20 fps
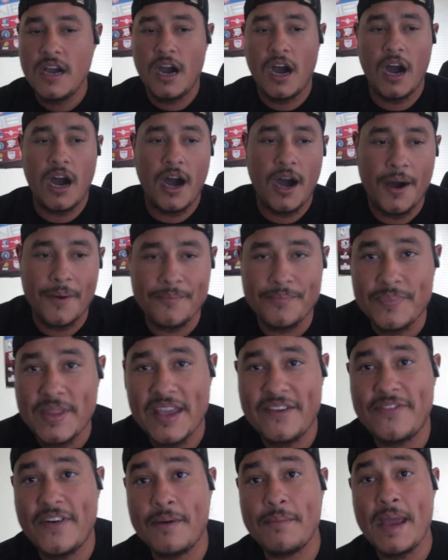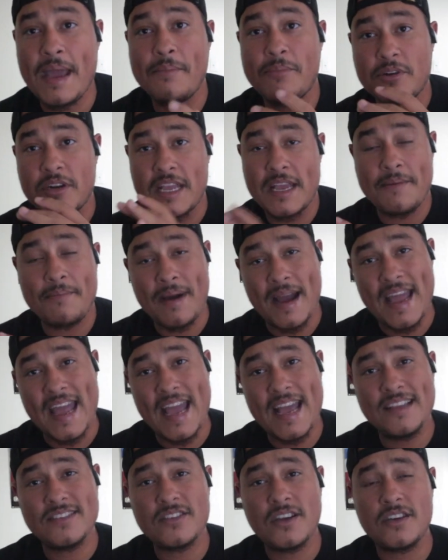If I'm able to get my
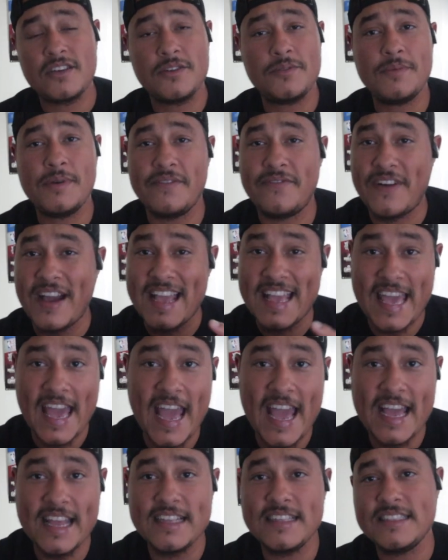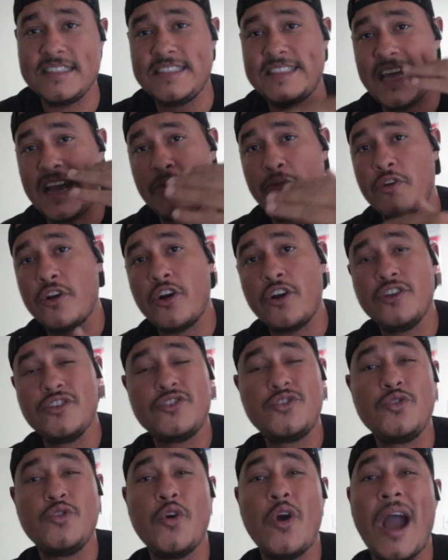hands on them, if I can't, then we're going to
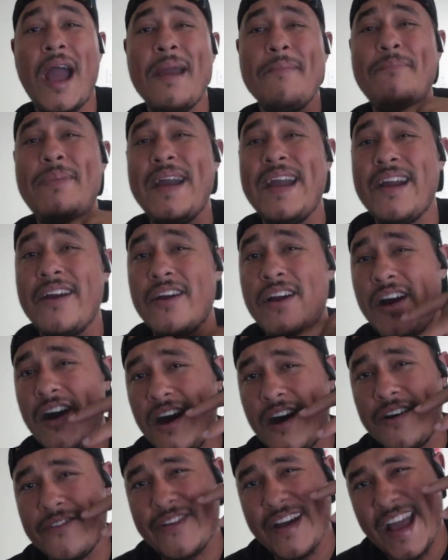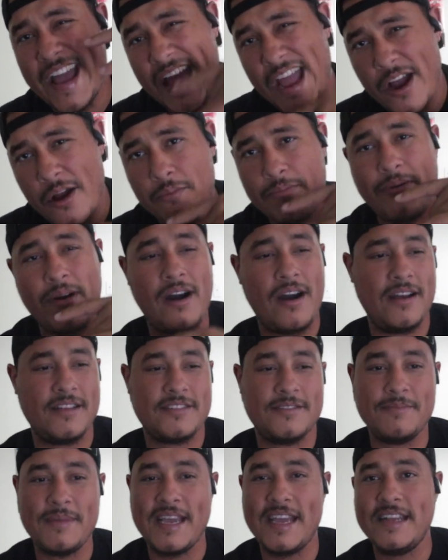do a pair of
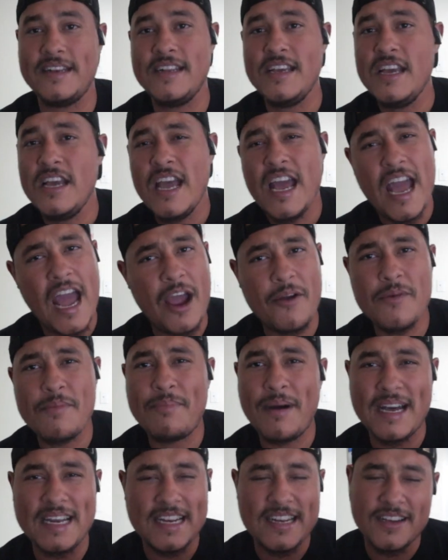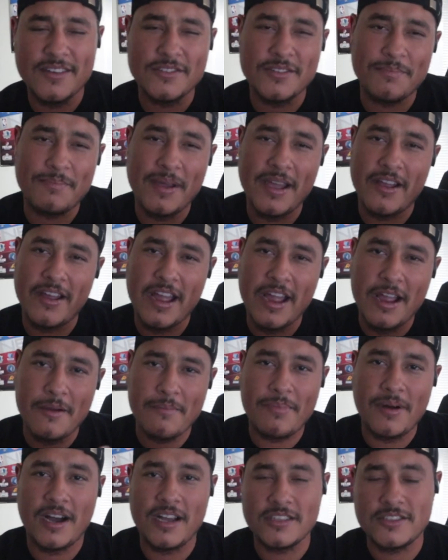AirPods, man. Everybody loves a pair of
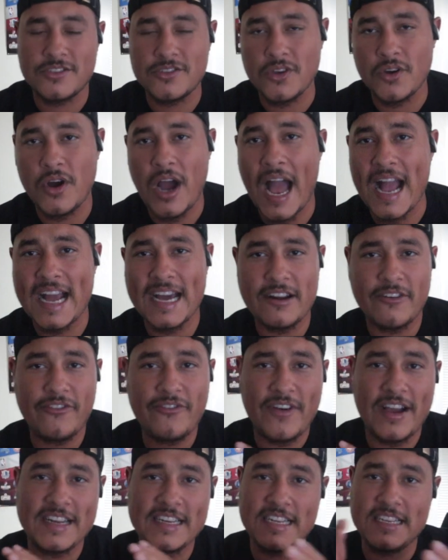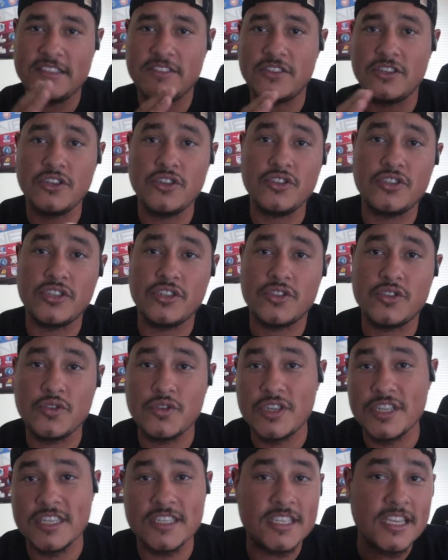AirPods, so I got to find a solution to
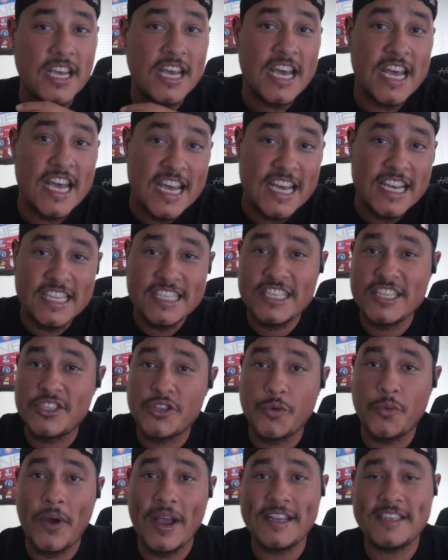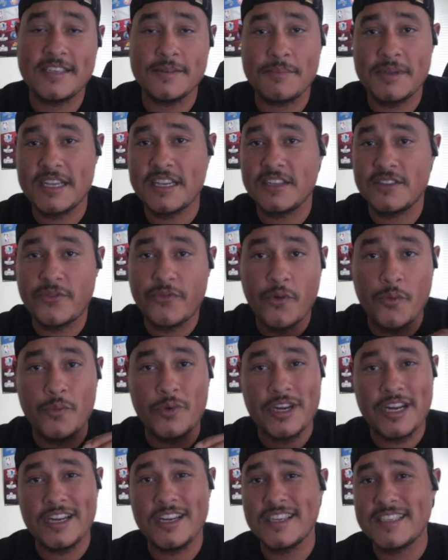this situation, because from
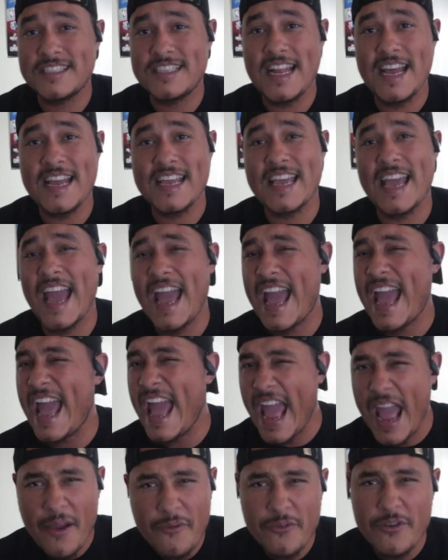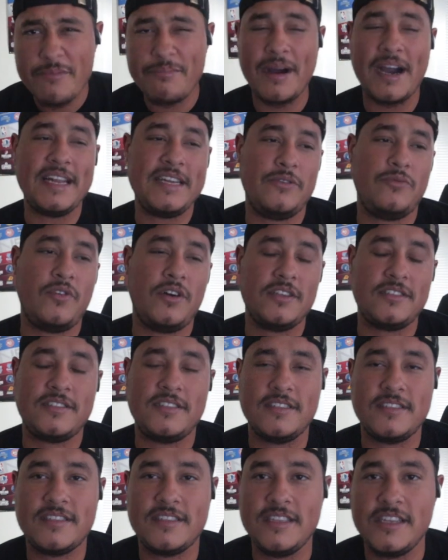what it looks like, everybody wants
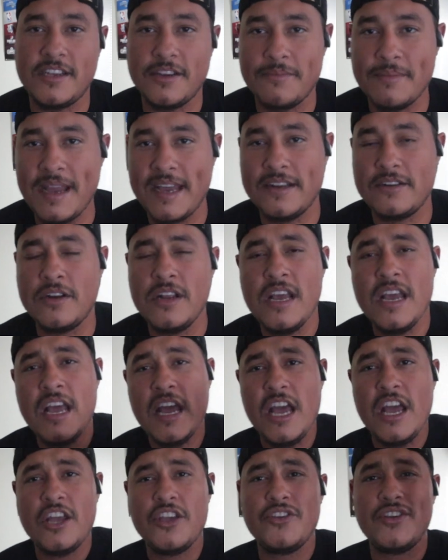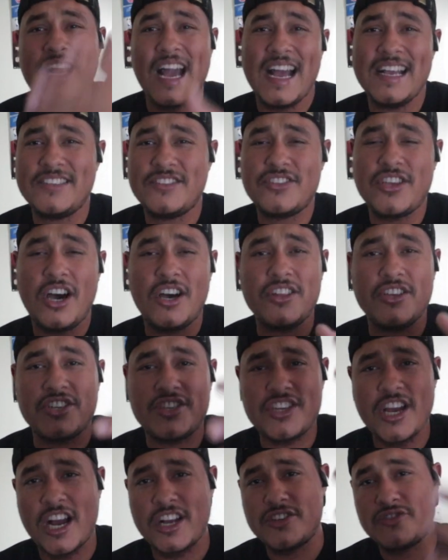this sneaker, man. You guys saw the
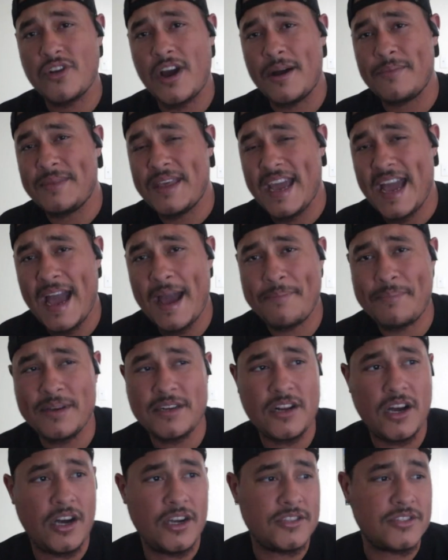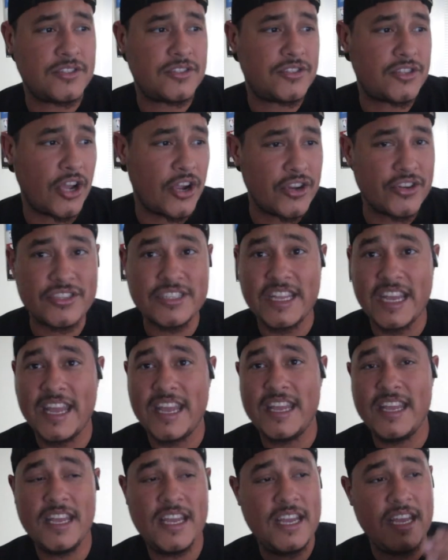shock drop that happened on
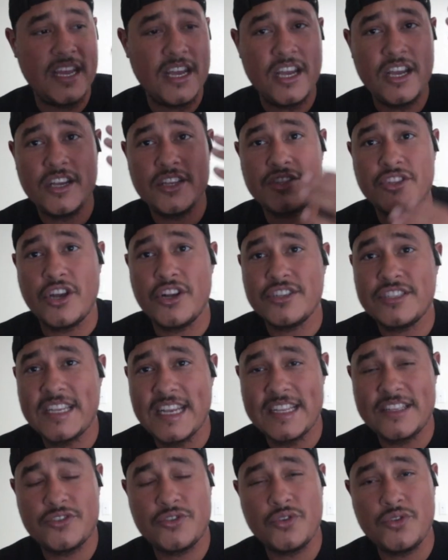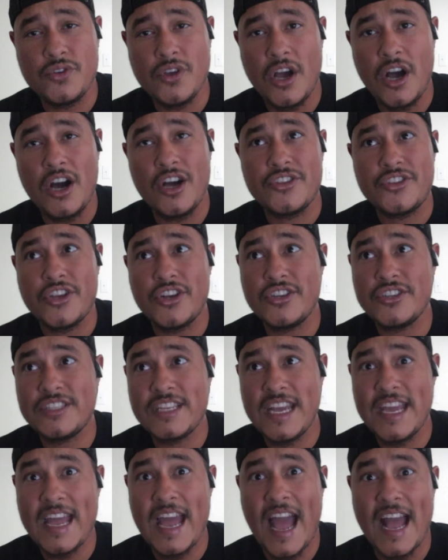Thursday at
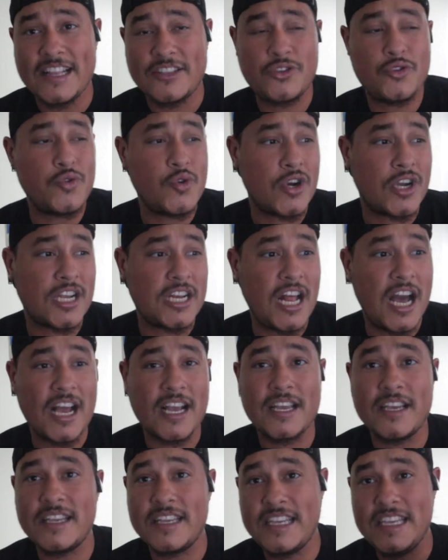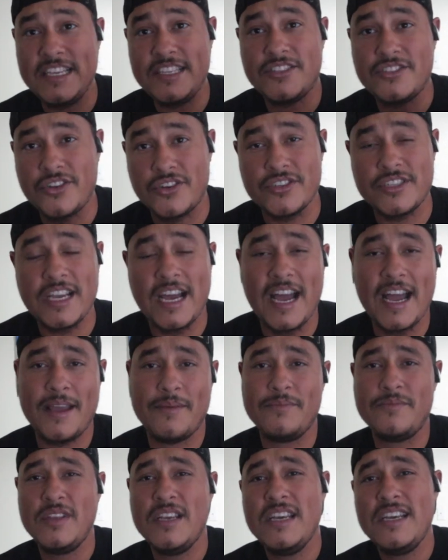2 o'clock Eastern
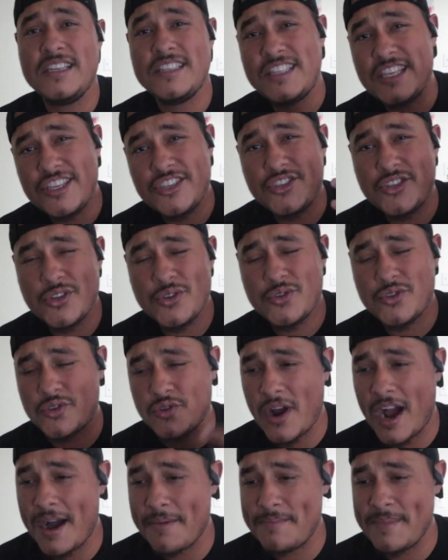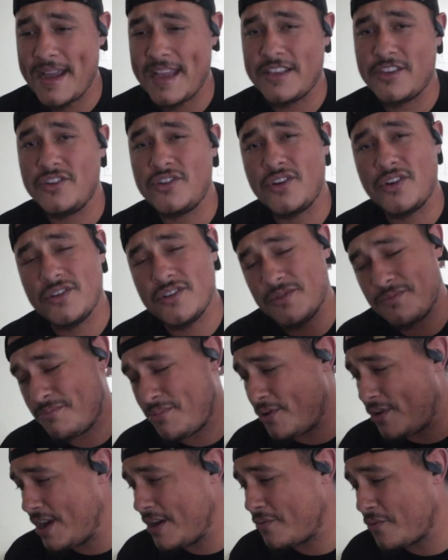time. This shoe dropped, man. You know your
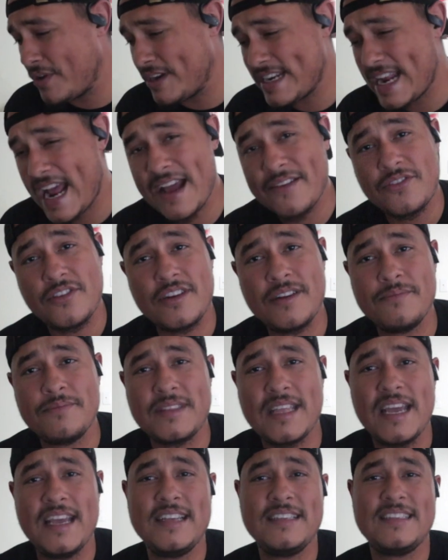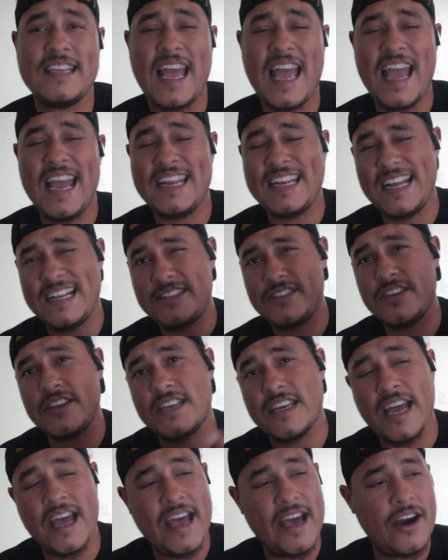boy went after them things, and I took
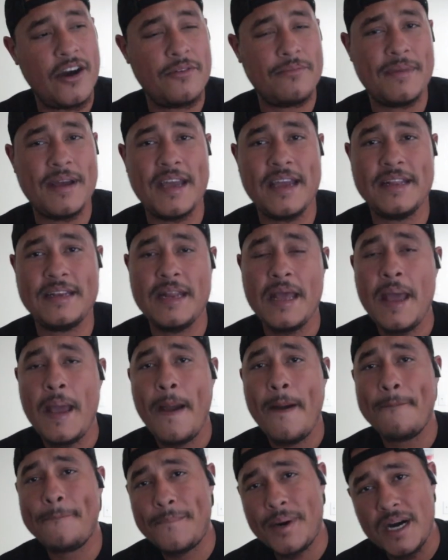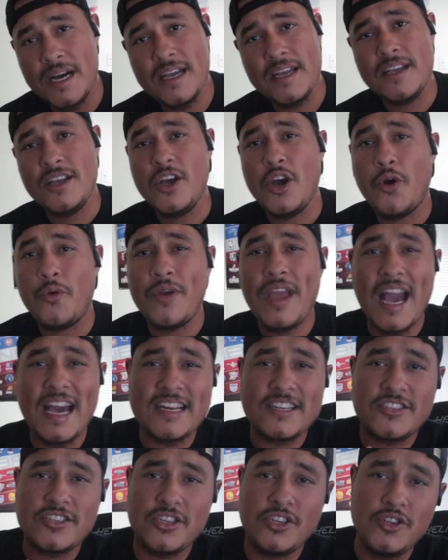an L, man. But we had
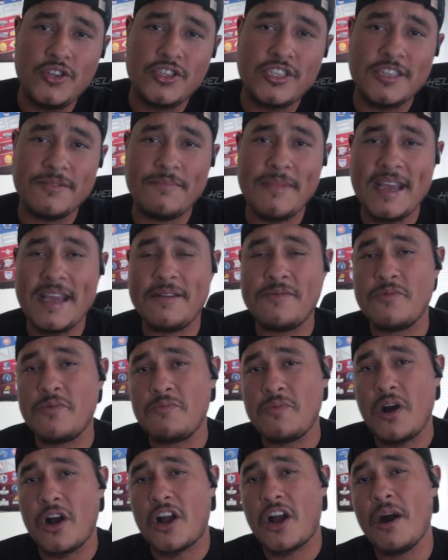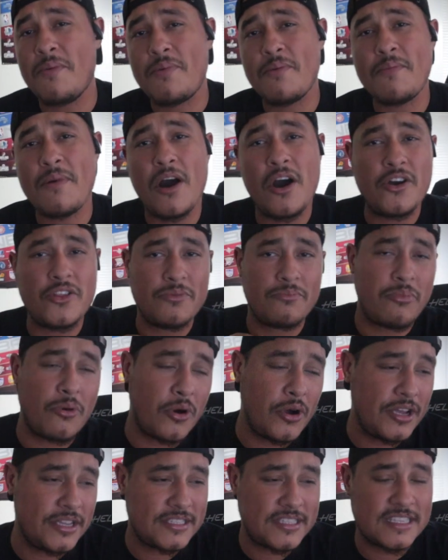a solution, man. A couple of my other
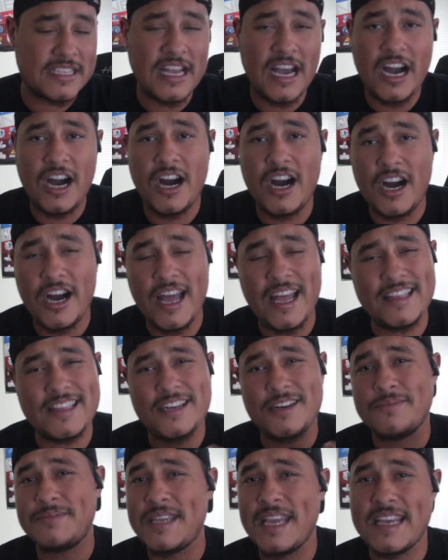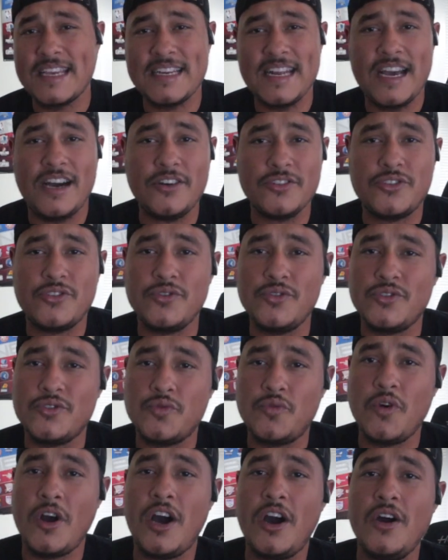boys ended up taking L too as
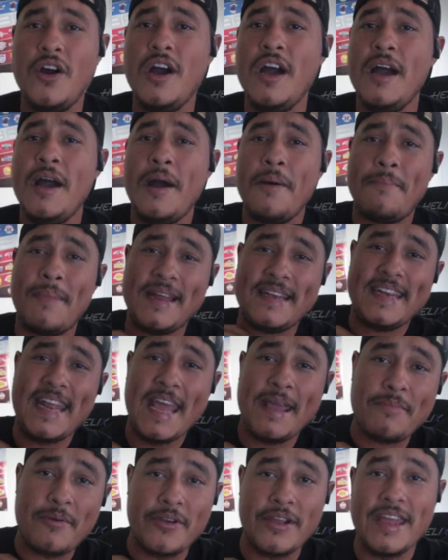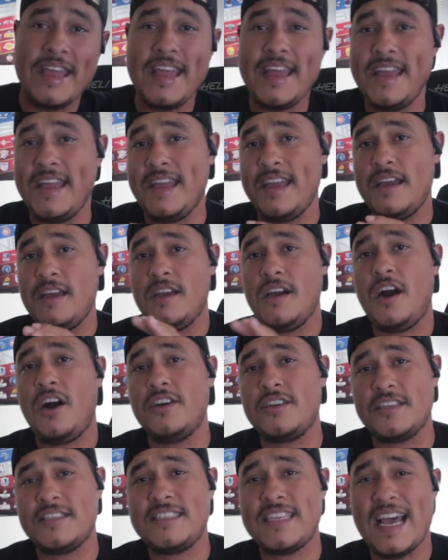well. My neighbor hit
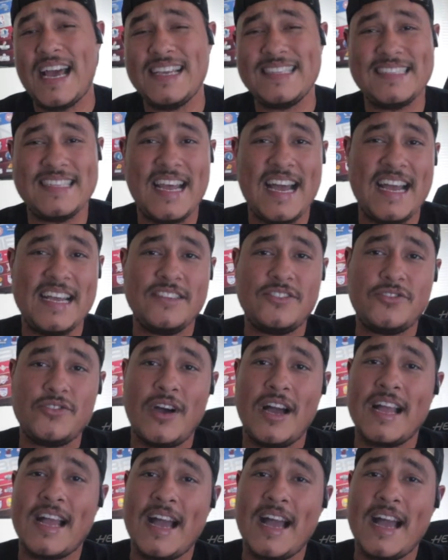on a size 9, so I